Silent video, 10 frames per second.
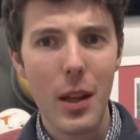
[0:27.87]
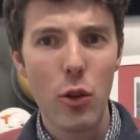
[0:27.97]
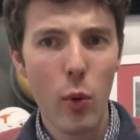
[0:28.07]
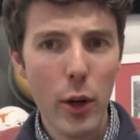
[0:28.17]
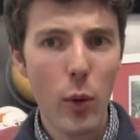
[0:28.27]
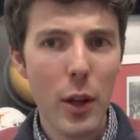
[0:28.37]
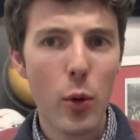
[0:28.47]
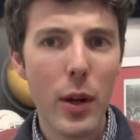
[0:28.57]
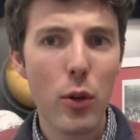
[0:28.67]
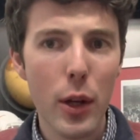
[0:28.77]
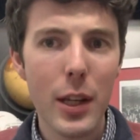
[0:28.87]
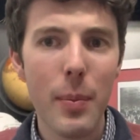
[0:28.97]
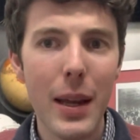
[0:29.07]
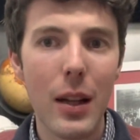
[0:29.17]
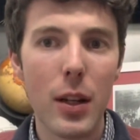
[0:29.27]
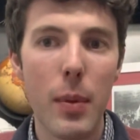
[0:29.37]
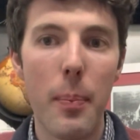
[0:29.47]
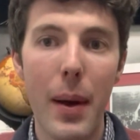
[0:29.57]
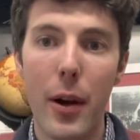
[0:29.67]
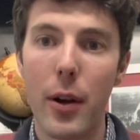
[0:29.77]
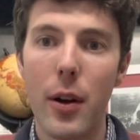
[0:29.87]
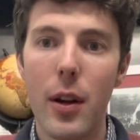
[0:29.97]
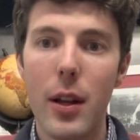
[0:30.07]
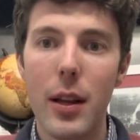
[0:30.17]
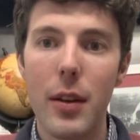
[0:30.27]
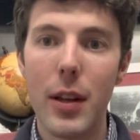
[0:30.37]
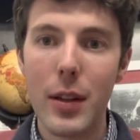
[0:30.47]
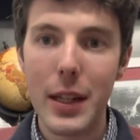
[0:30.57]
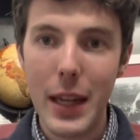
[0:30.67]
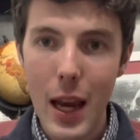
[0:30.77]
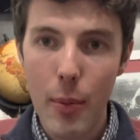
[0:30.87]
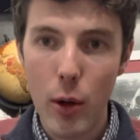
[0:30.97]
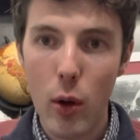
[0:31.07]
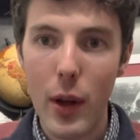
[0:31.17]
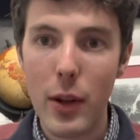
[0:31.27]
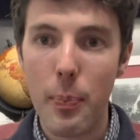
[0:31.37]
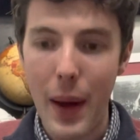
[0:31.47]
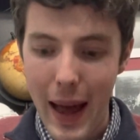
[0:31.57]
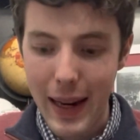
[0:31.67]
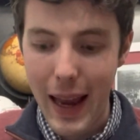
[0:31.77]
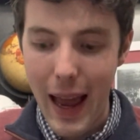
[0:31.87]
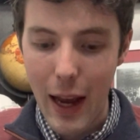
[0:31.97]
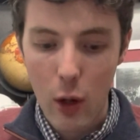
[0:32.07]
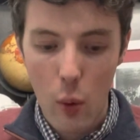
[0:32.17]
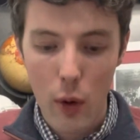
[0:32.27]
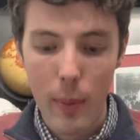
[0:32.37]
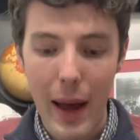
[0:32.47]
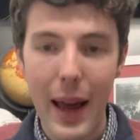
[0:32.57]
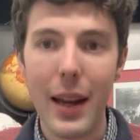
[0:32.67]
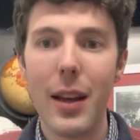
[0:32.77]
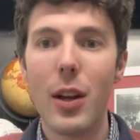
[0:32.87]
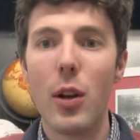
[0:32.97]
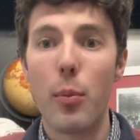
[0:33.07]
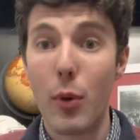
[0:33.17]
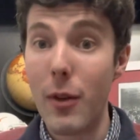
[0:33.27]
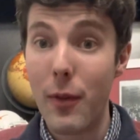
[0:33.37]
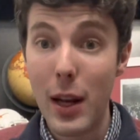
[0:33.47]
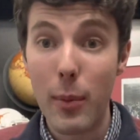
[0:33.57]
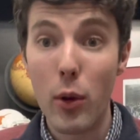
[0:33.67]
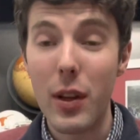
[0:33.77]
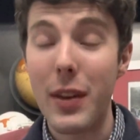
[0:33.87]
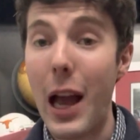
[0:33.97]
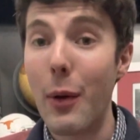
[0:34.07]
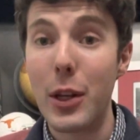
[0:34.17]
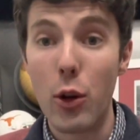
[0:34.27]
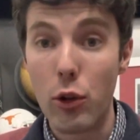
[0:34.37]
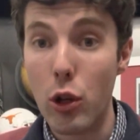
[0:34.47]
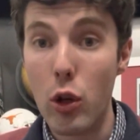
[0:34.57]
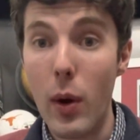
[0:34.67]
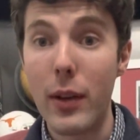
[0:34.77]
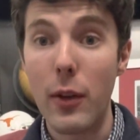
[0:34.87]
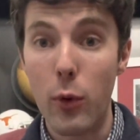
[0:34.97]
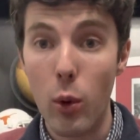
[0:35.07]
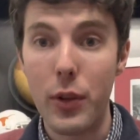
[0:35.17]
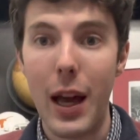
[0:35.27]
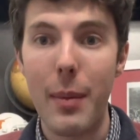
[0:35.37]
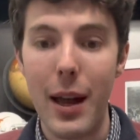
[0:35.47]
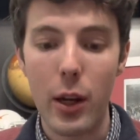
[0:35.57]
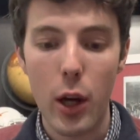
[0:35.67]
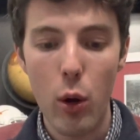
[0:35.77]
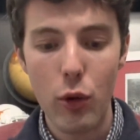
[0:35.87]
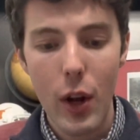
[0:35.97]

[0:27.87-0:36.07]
2023 is looking to be a little bit better. Dylan Gabriel is back at quarterback. Brent Venables is now in year two as a full-time head coach.